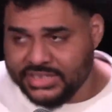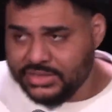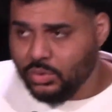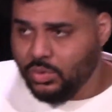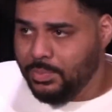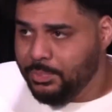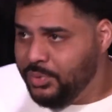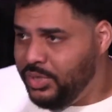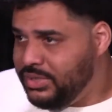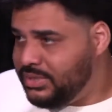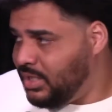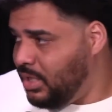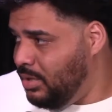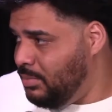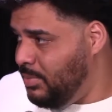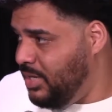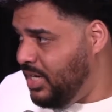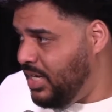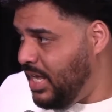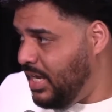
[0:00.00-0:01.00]
So it puts
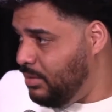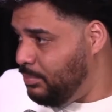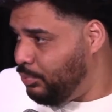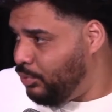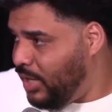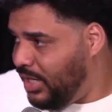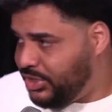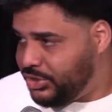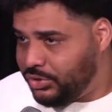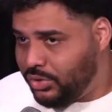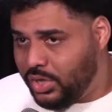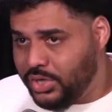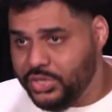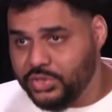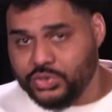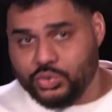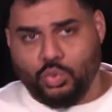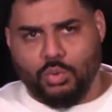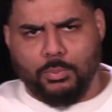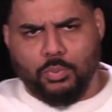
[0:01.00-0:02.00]
unmitigated pressure on you
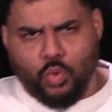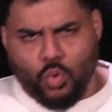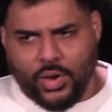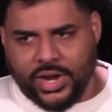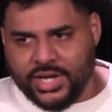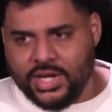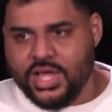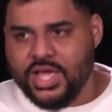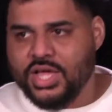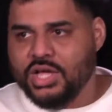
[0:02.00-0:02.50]
to a point